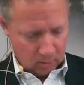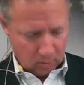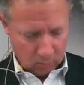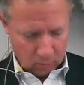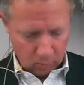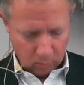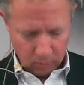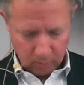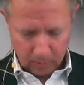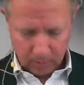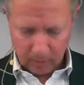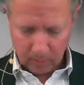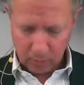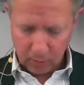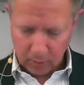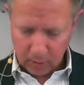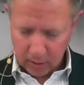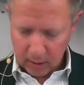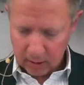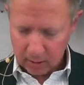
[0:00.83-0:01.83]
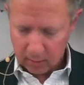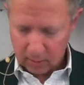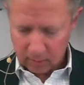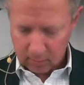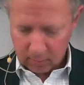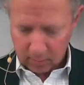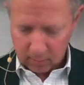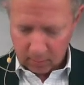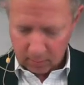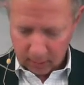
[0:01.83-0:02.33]
Remember that
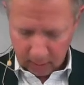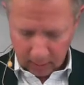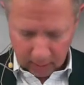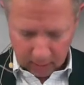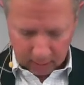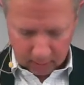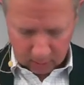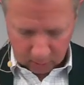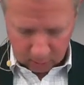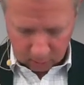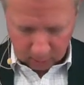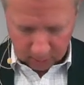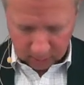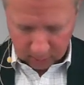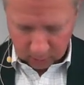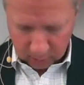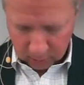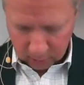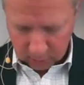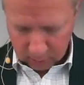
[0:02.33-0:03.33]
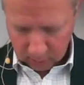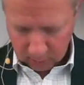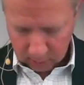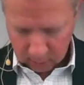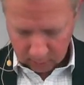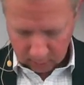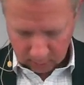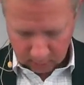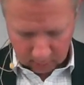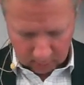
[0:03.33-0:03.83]
as Christians,
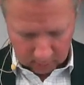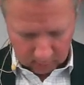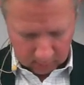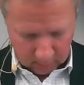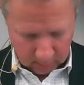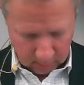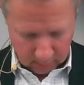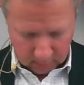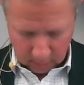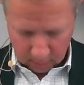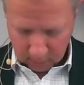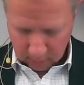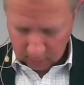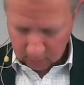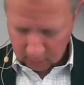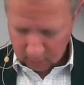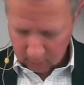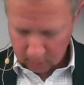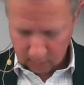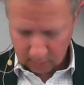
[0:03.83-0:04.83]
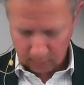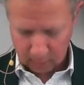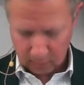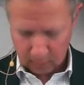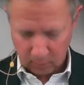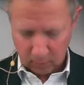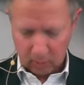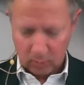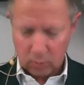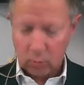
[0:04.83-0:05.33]
there's
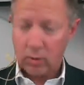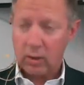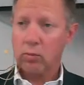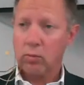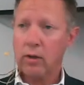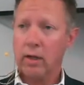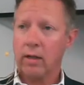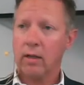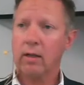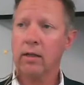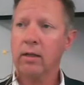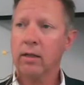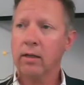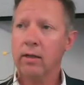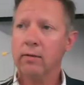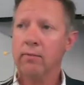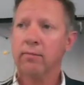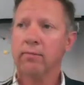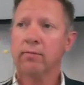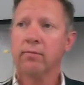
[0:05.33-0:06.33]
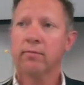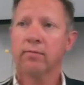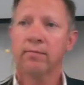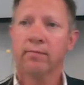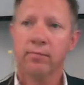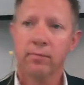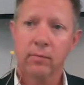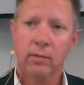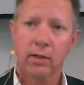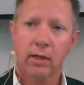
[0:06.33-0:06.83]
only one way to live.
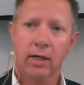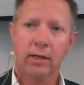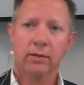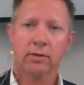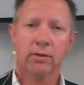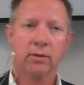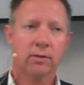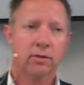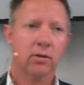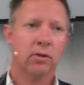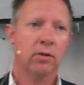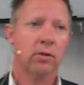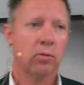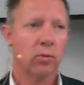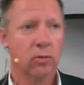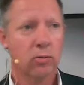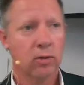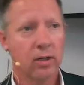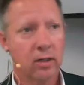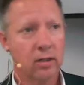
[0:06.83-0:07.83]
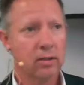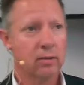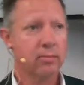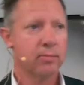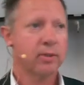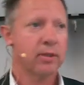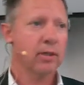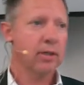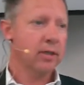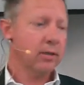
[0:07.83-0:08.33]
Actually, there's only one way to live,
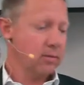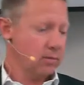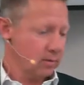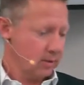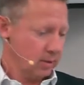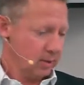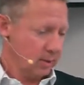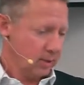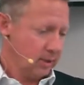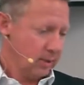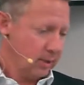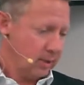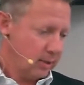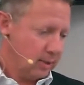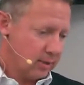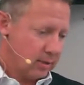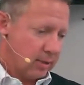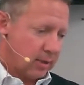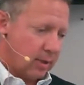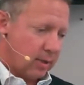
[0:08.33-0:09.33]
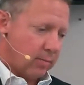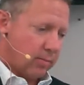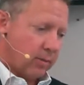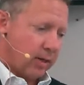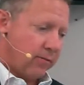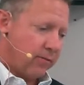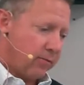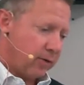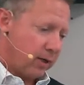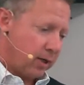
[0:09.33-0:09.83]
period. It's to live
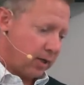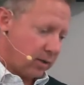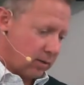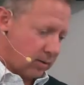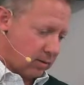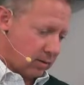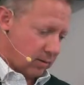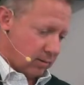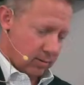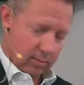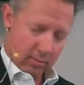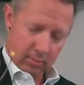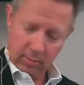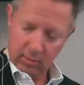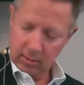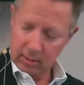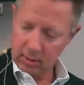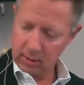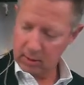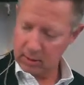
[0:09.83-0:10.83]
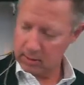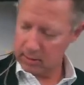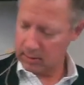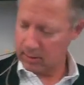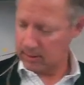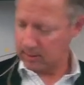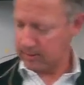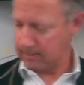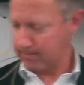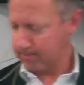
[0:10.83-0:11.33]
by faith, and
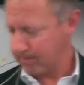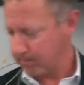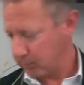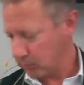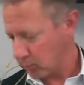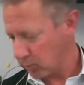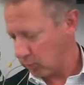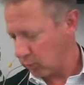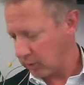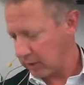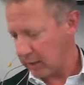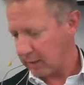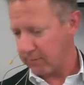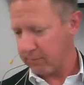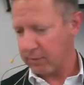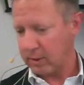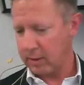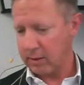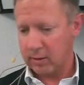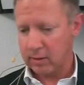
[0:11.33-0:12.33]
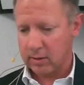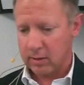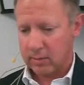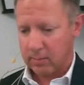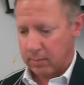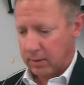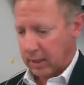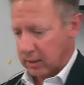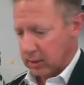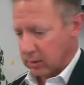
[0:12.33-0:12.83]
without faith, it's
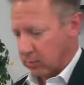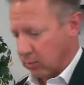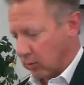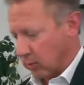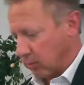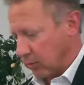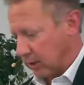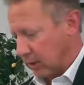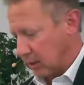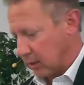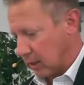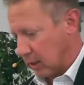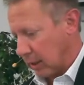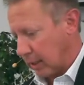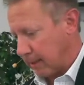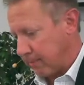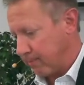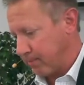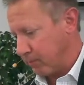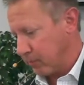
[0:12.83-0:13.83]
impossible to please God.